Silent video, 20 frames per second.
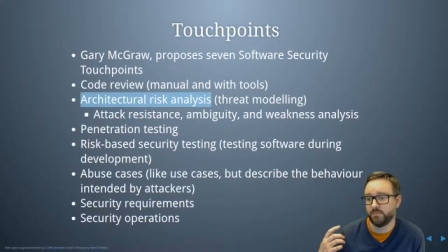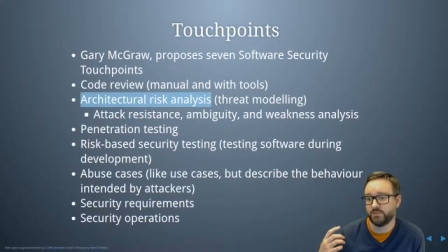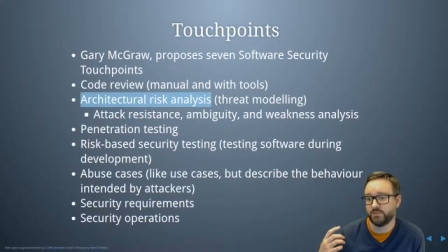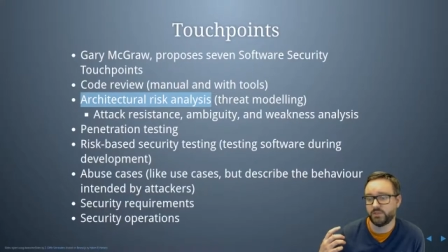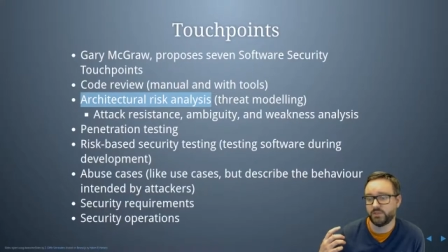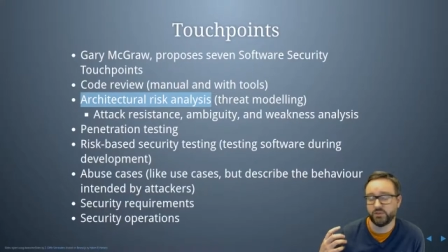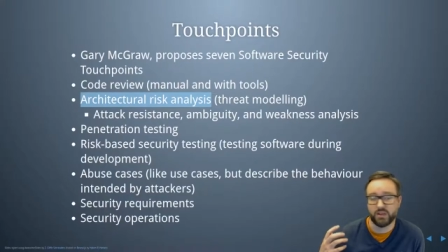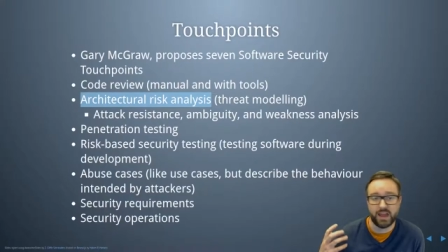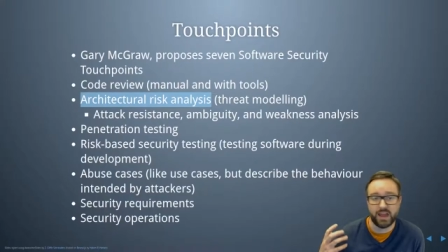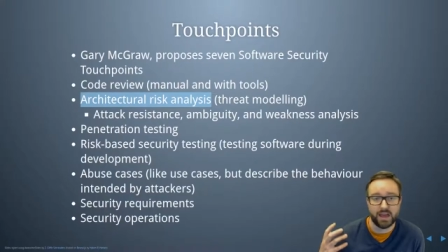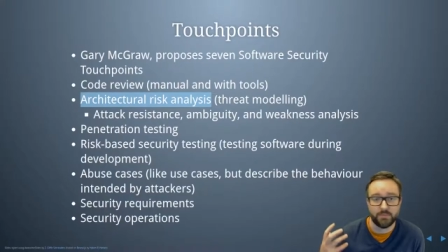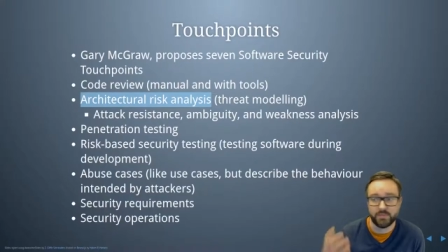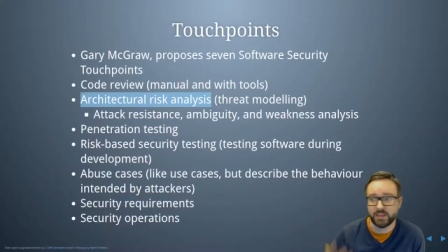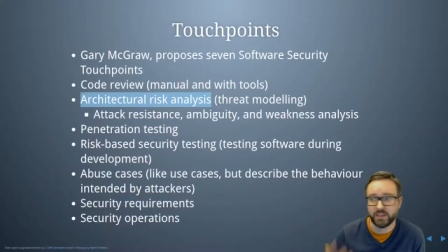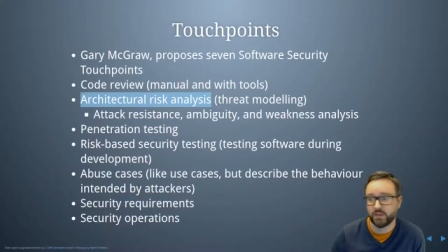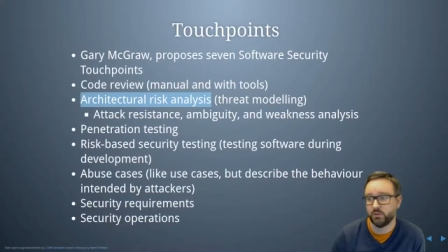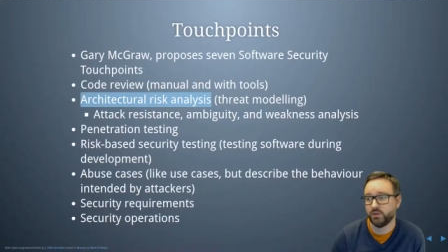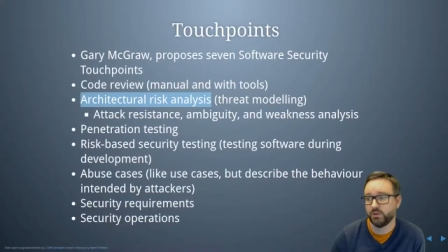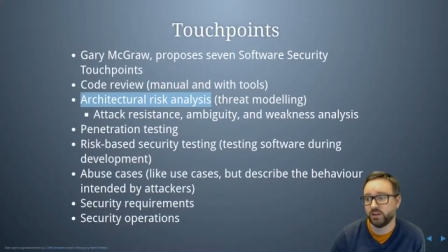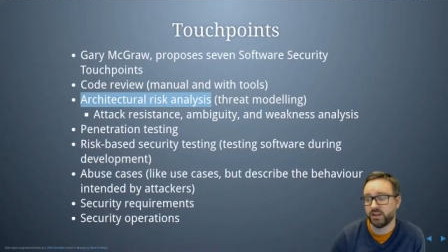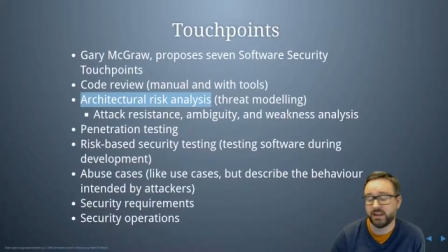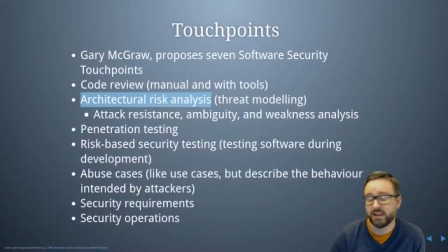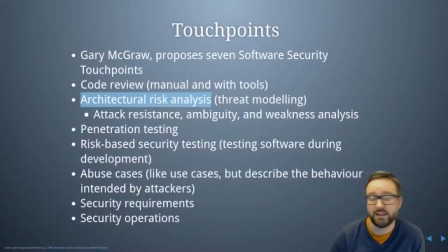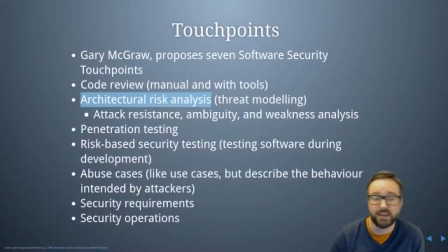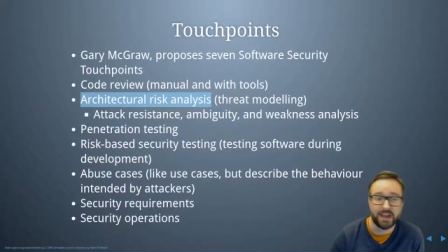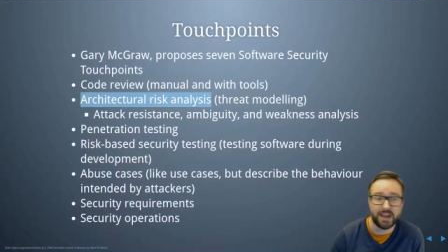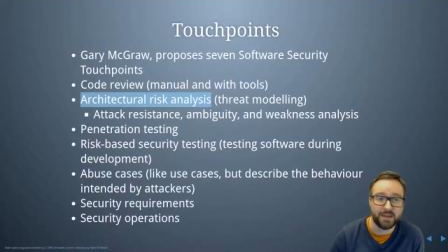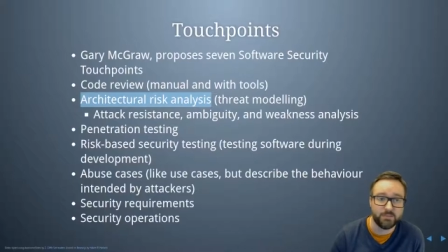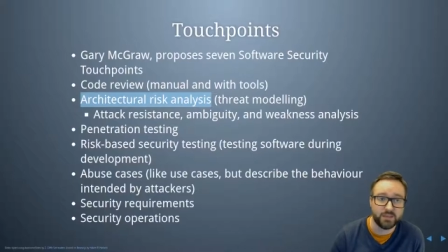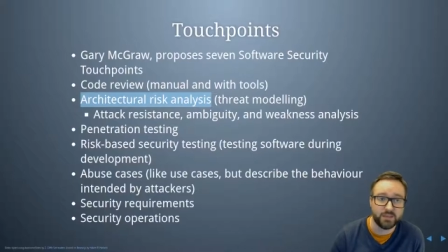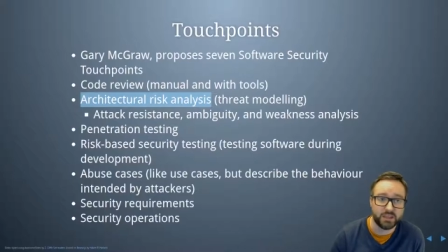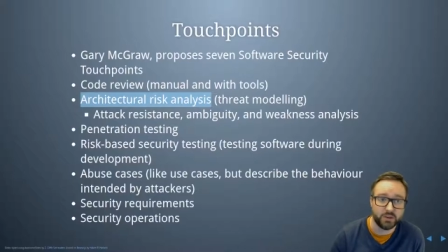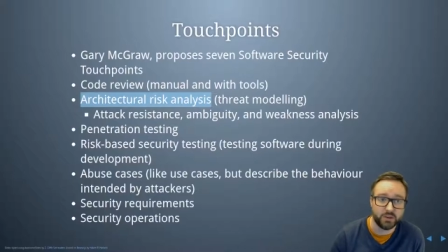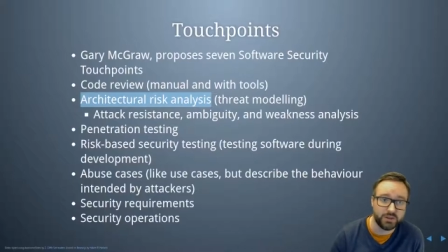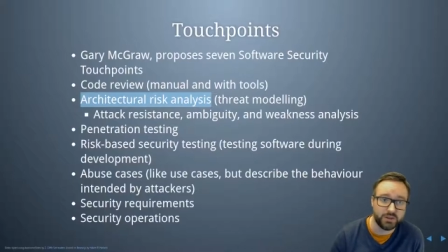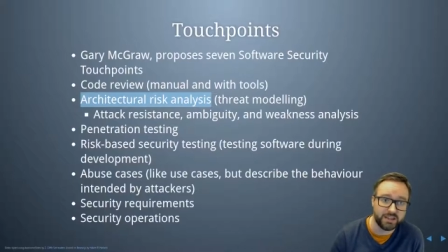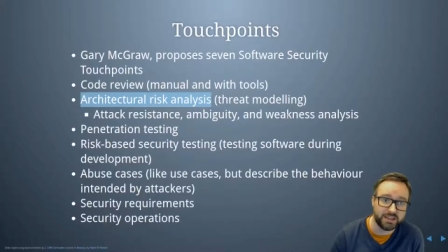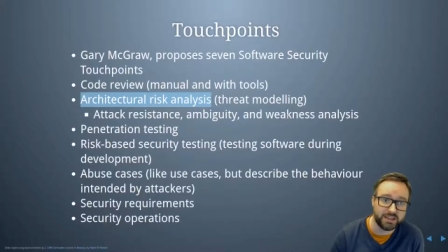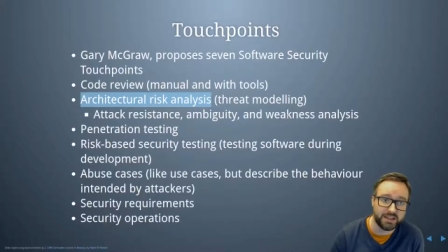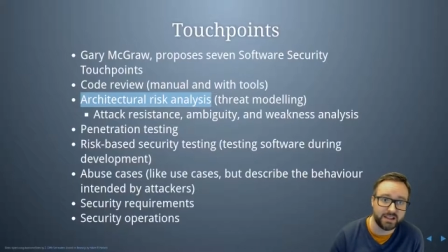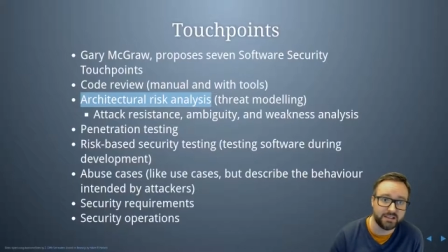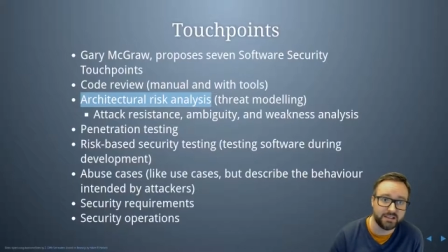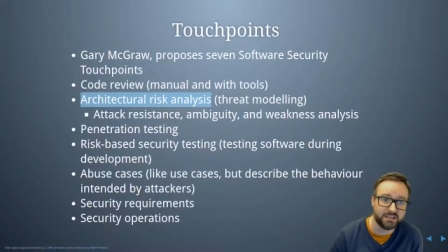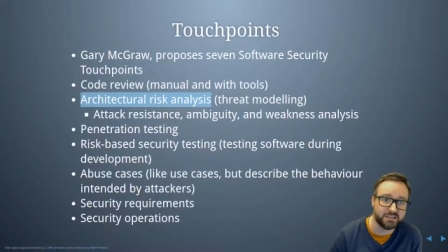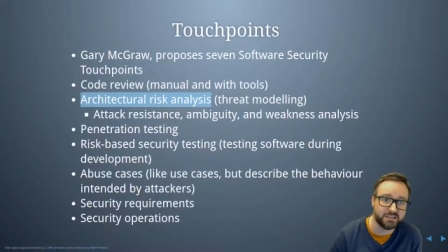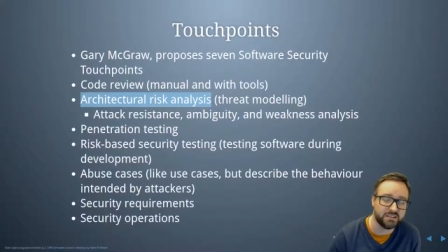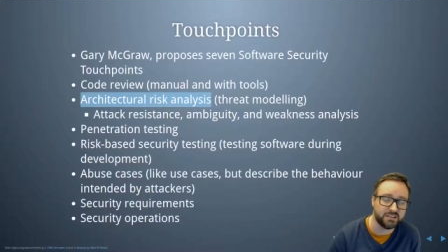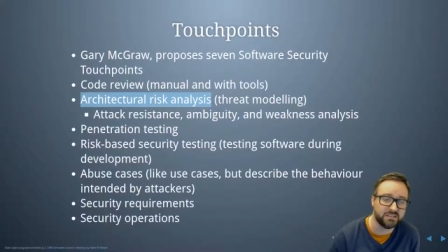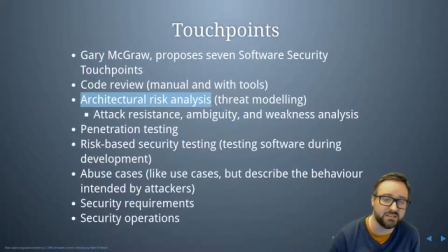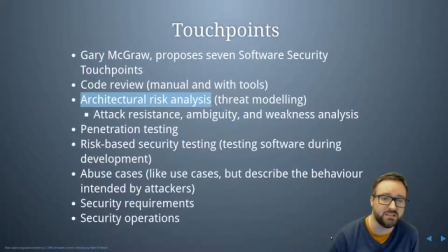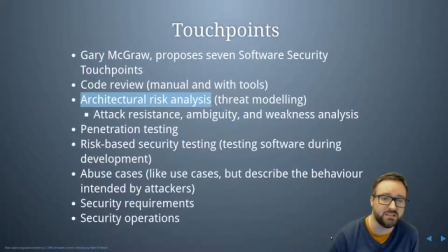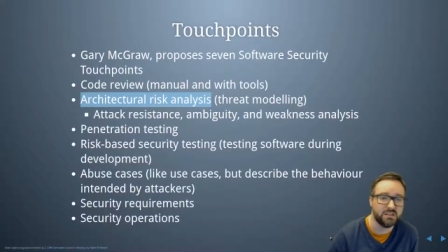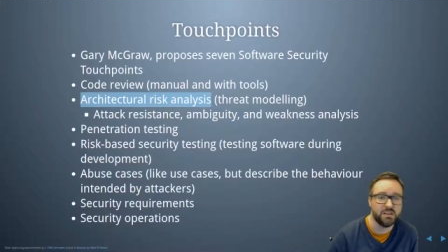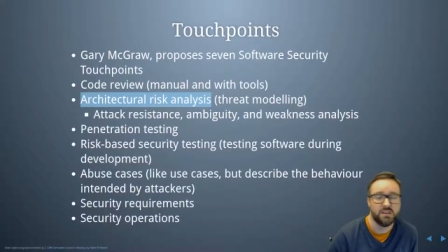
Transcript: you do ambiguity ambiguity analysis,